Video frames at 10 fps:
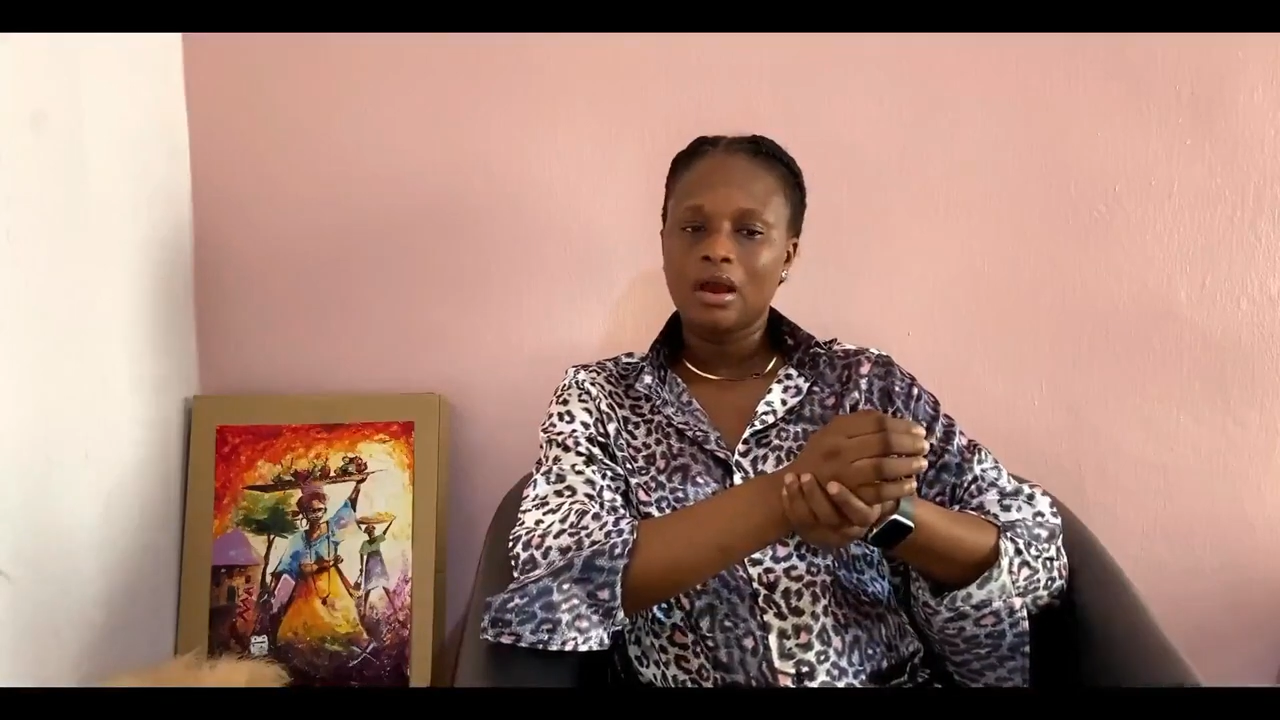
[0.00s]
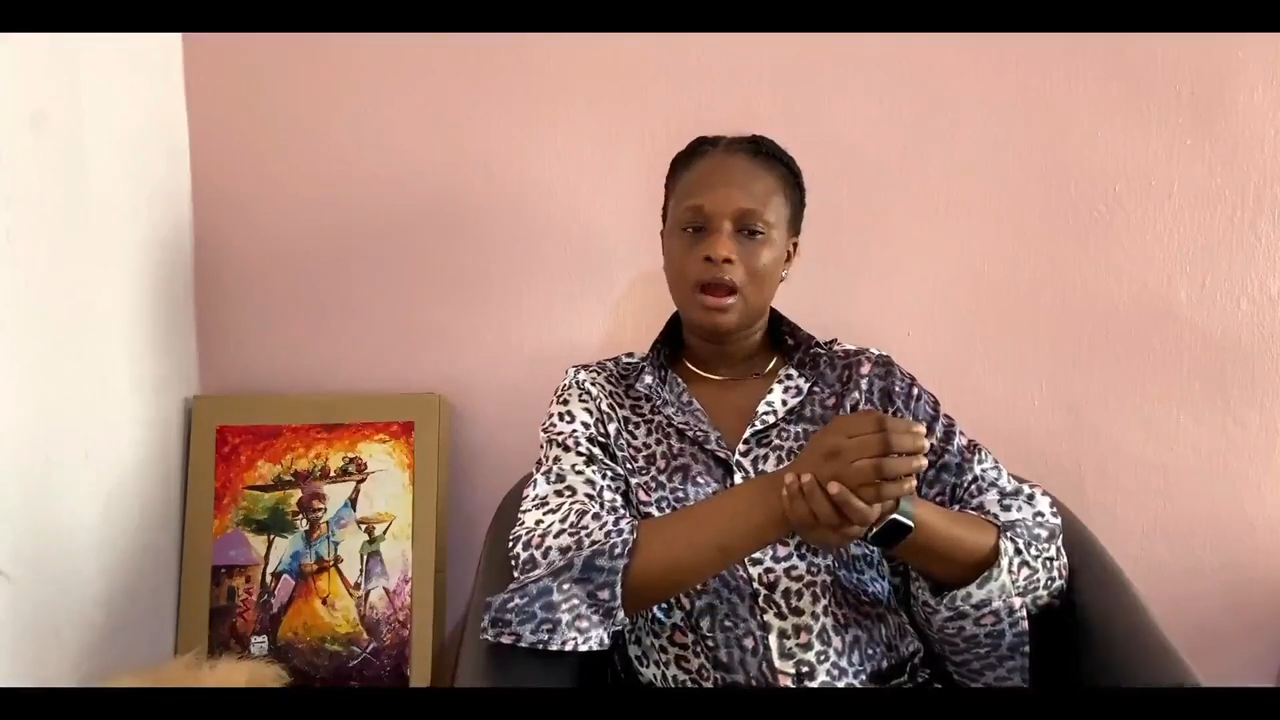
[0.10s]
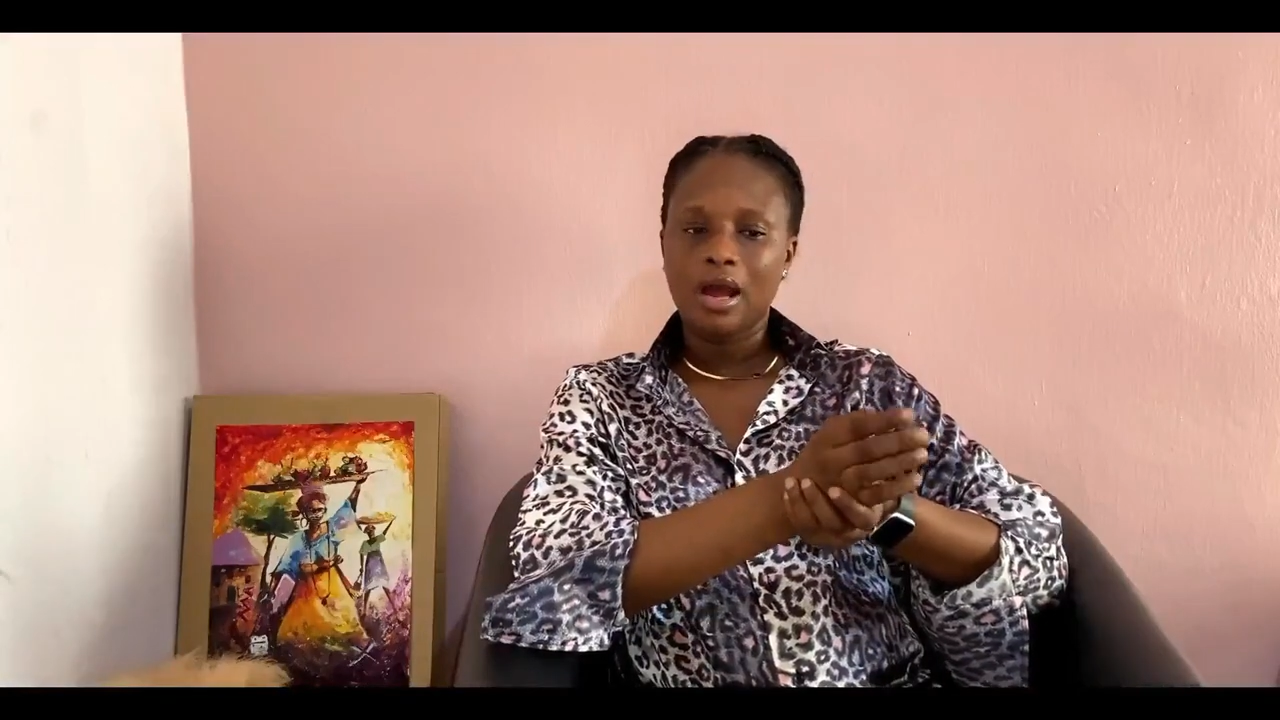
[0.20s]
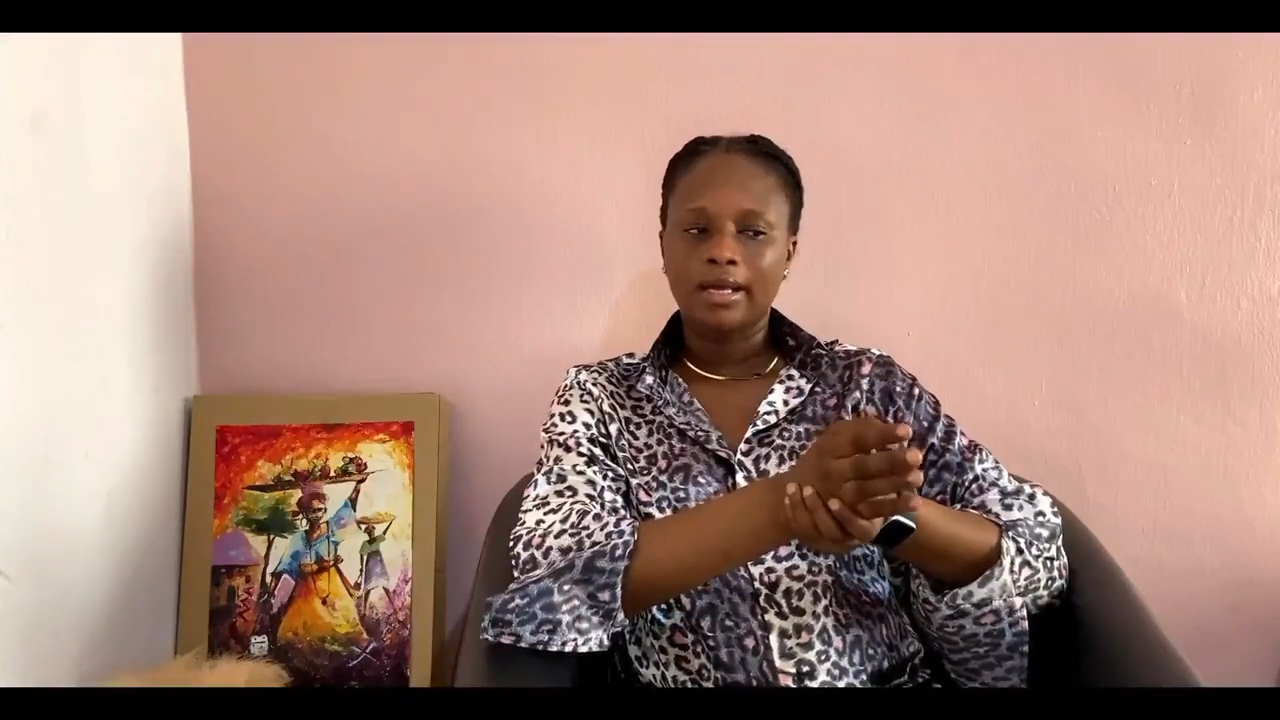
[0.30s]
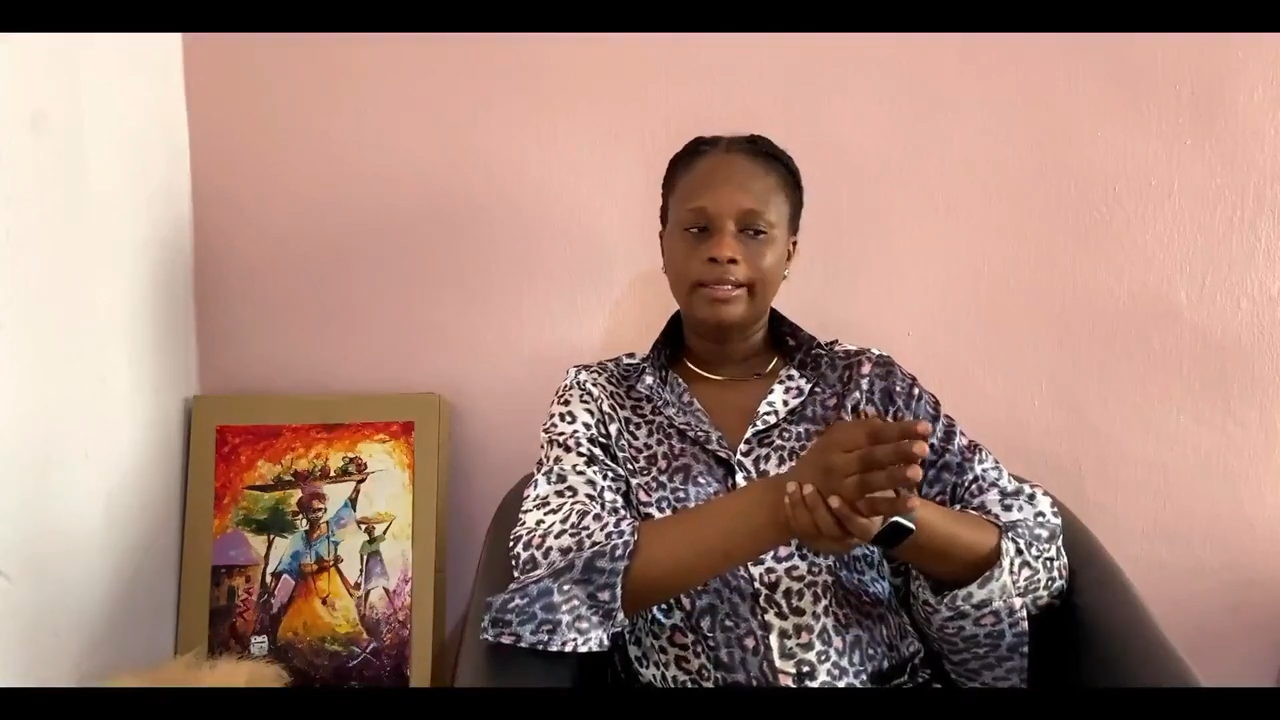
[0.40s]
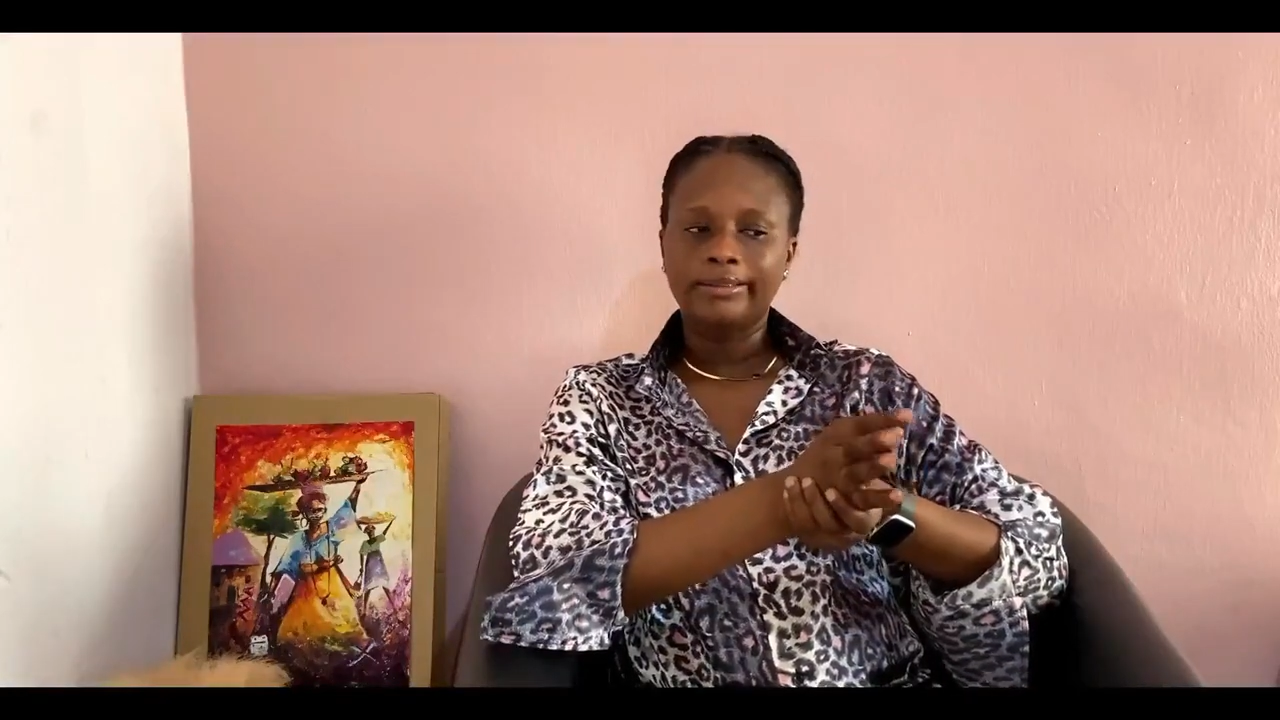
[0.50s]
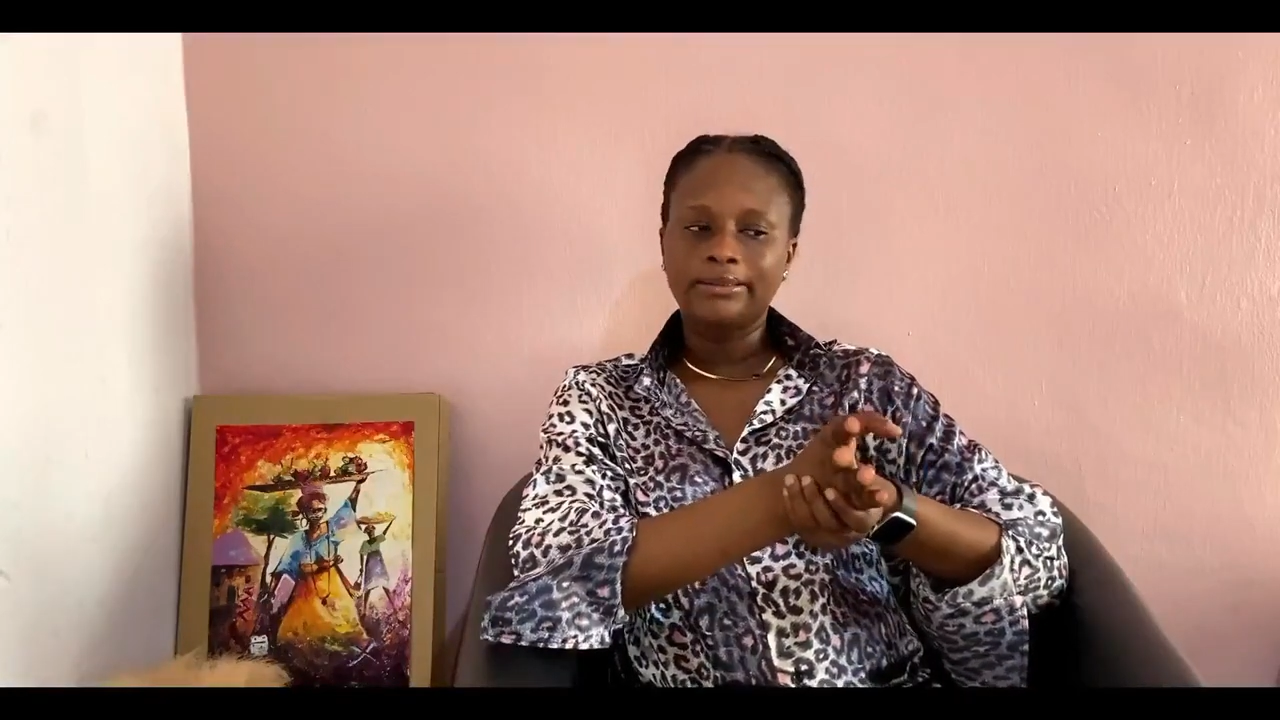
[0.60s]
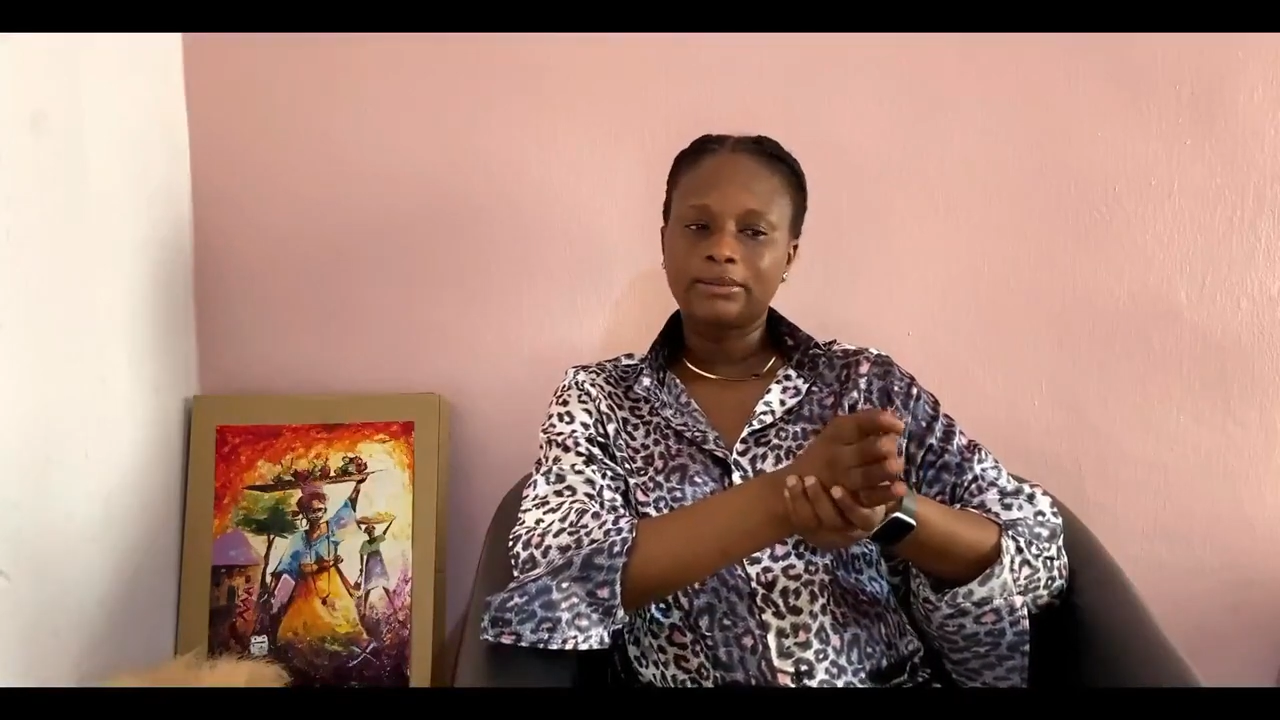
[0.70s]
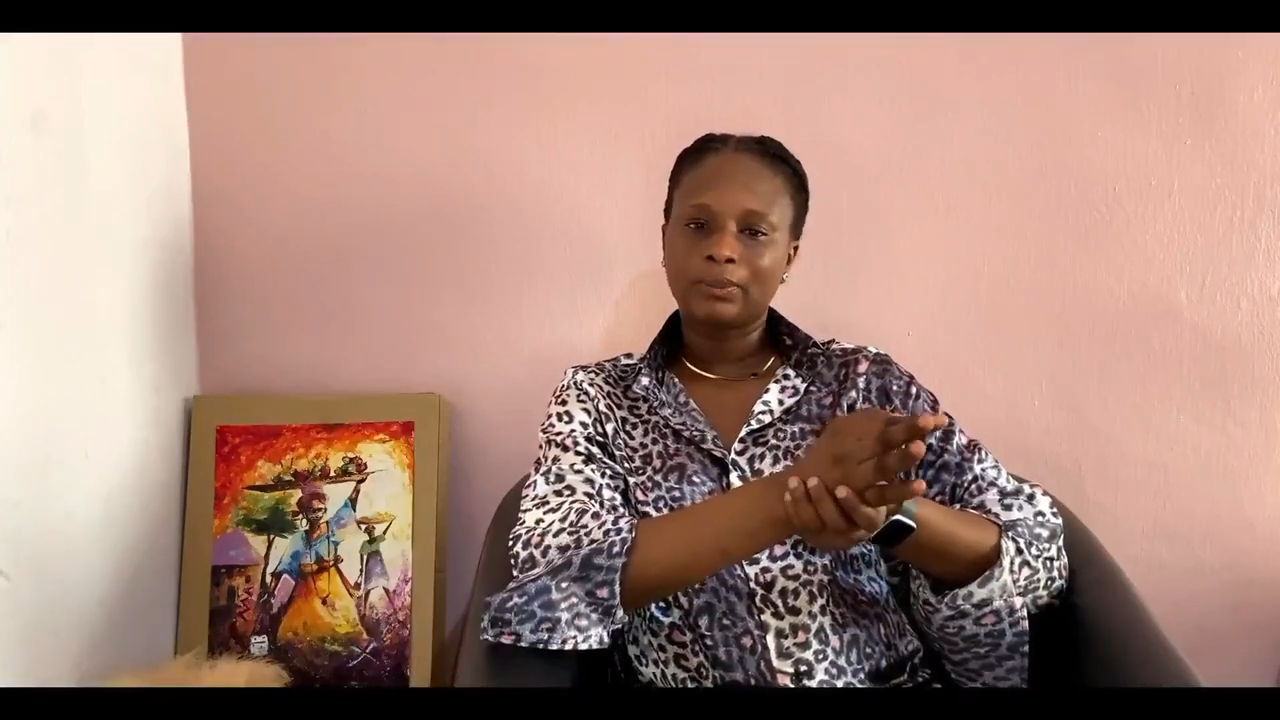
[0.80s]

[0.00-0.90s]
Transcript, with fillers: and this is